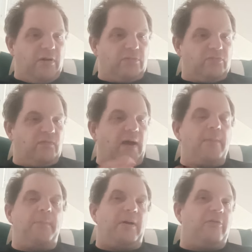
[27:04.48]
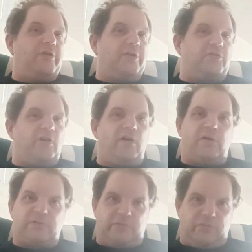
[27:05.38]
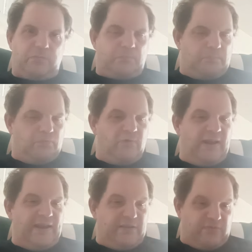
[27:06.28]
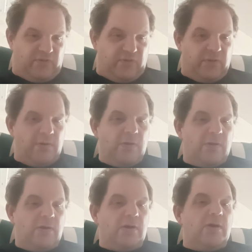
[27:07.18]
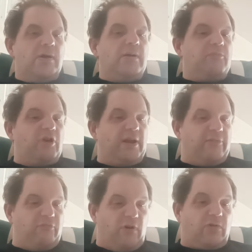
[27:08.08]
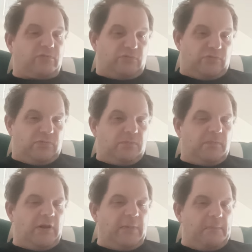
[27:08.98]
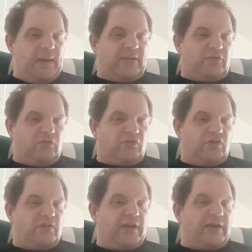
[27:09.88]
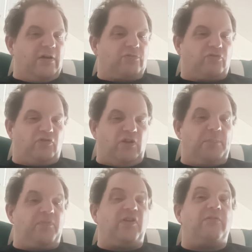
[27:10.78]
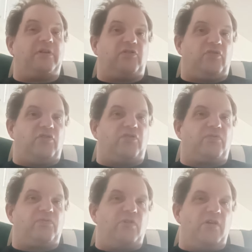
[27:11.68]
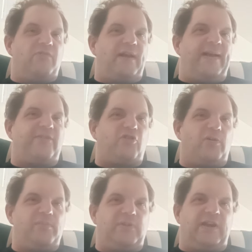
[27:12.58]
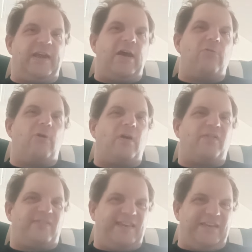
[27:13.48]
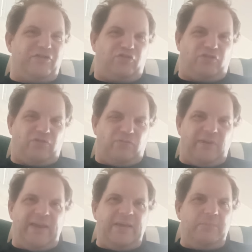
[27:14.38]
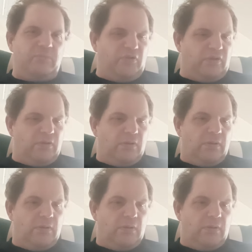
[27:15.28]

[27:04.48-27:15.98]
got Rainbow in the Dark, brilliant, brilliant rock, brilliant metal song. You got Gypsy, which is a rare Tom Dio, I think Screams.